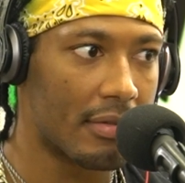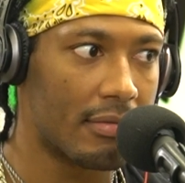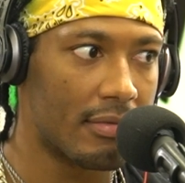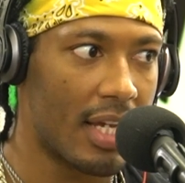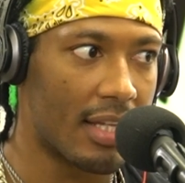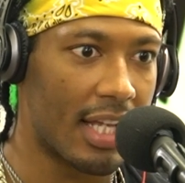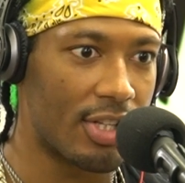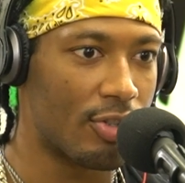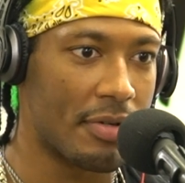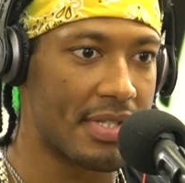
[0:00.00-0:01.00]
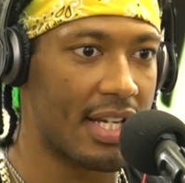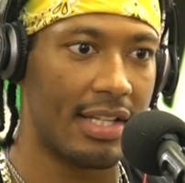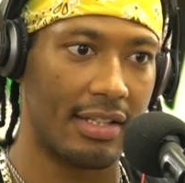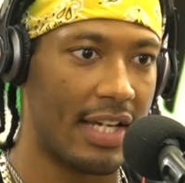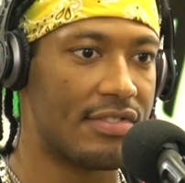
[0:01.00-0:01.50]
Yeah, like, you know what I'm
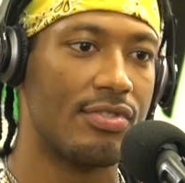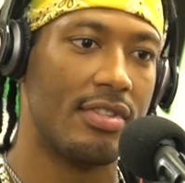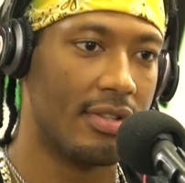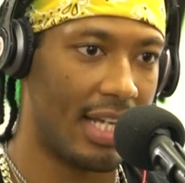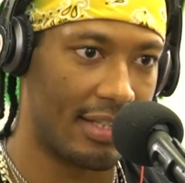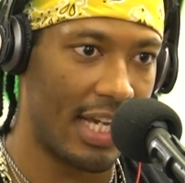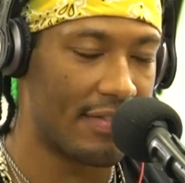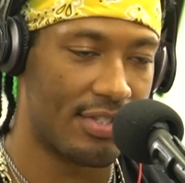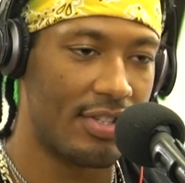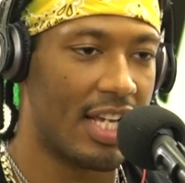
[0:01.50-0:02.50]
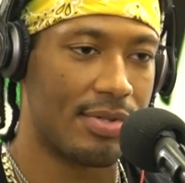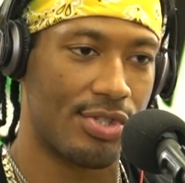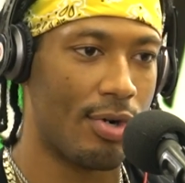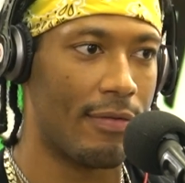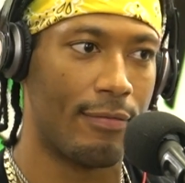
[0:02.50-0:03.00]
saying? Like, life is too damn
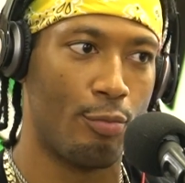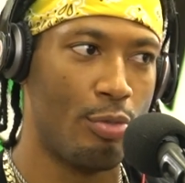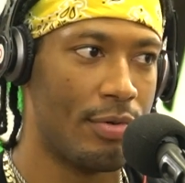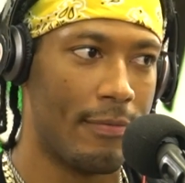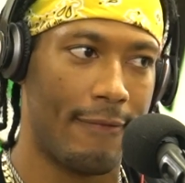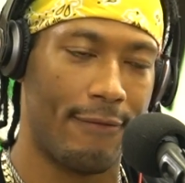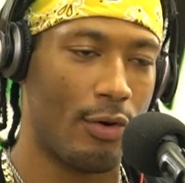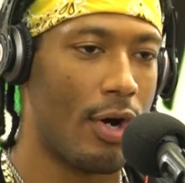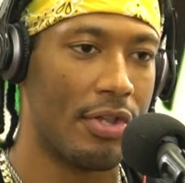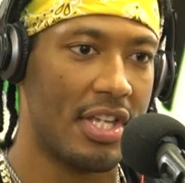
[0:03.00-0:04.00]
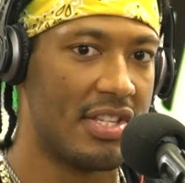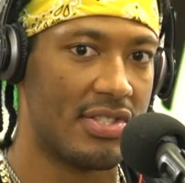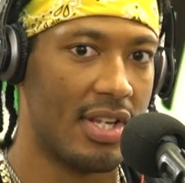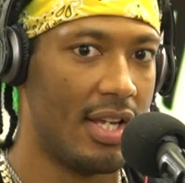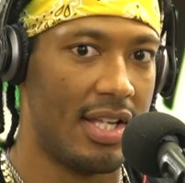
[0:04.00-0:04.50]
short for all
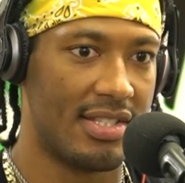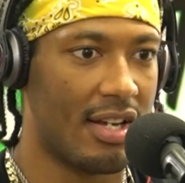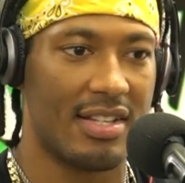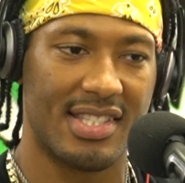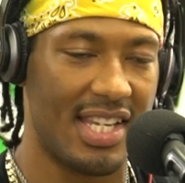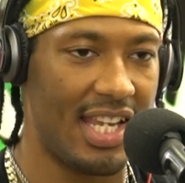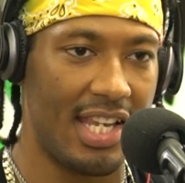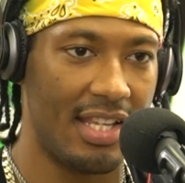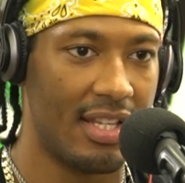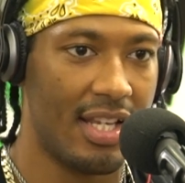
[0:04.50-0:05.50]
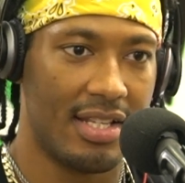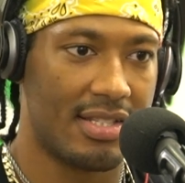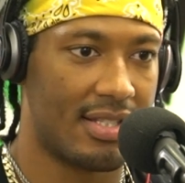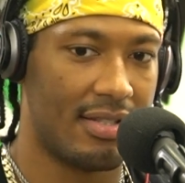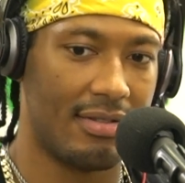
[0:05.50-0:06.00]
this taunting,
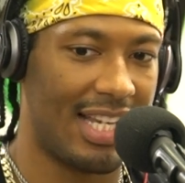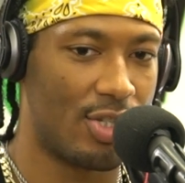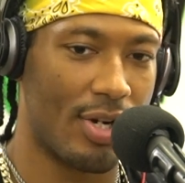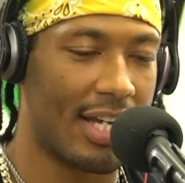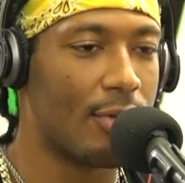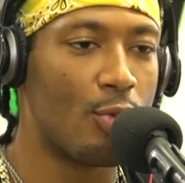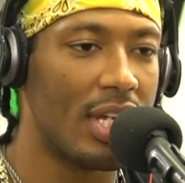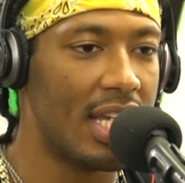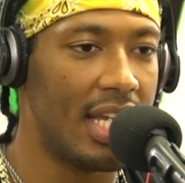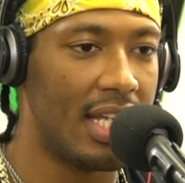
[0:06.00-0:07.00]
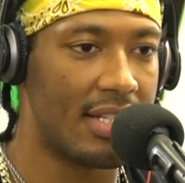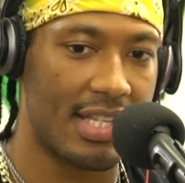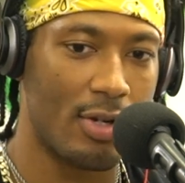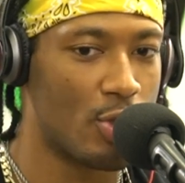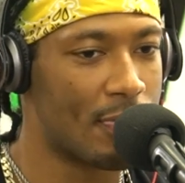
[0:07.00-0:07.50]
like trying to win,
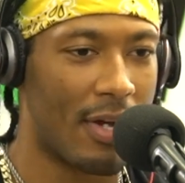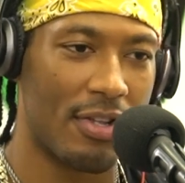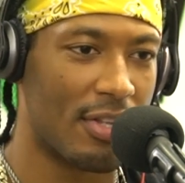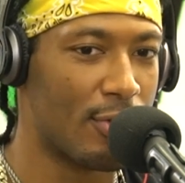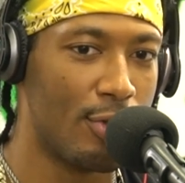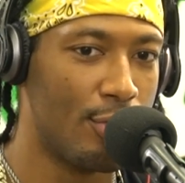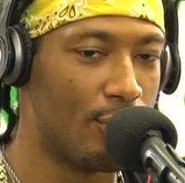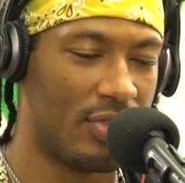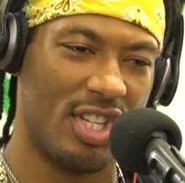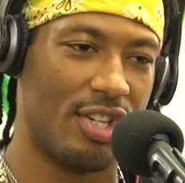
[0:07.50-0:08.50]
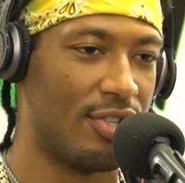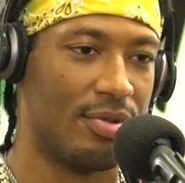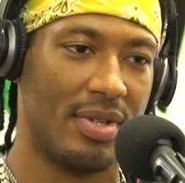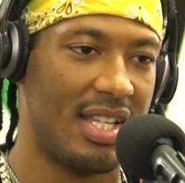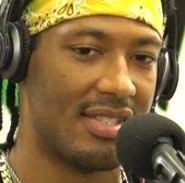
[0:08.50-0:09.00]
see who's better than who.
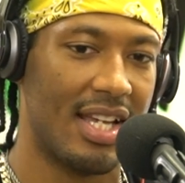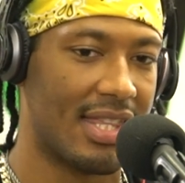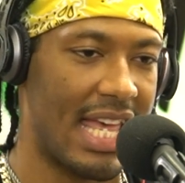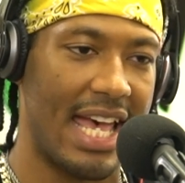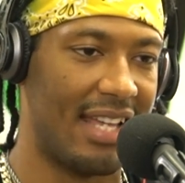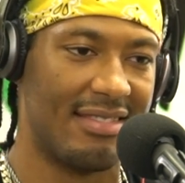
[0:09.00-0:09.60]
No, it's not that.